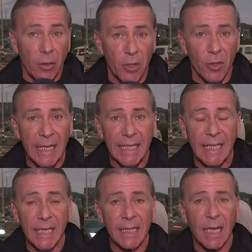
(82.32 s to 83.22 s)

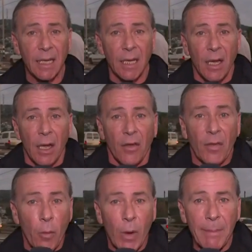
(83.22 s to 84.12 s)
communities,
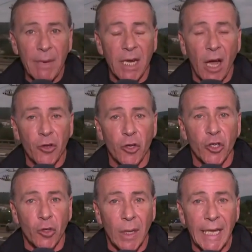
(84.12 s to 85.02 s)
the women are
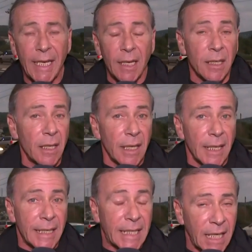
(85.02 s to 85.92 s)
usually
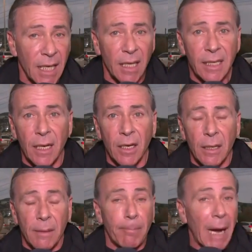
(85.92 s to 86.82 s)
killed
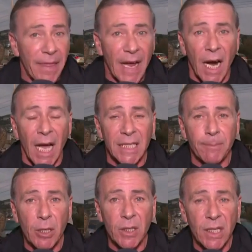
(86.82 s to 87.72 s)
by their
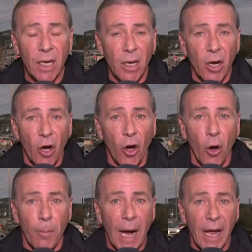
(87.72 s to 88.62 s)
husband
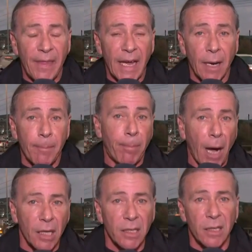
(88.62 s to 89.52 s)
or by their
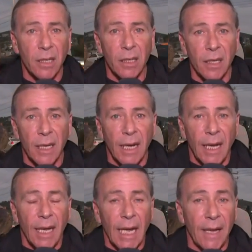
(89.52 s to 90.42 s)
partner,
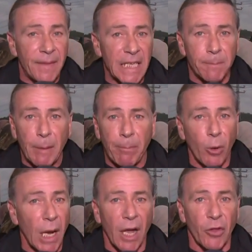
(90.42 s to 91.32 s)
and these
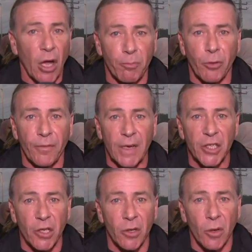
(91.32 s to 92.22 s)
people are not
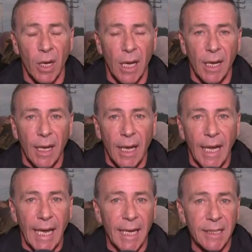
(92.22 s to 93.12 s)
professional,
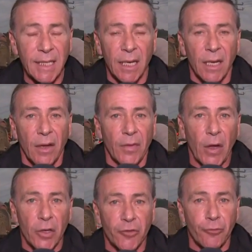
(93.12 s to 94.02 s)
and
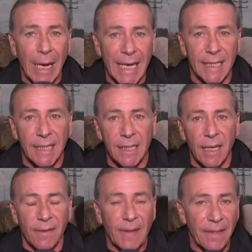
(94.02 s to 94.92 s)
the
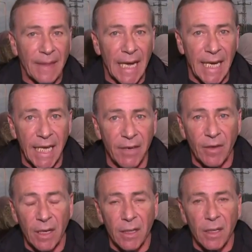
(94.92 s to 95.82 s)
trace that they
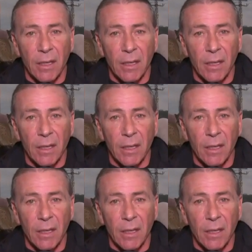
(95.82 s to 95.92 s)
leave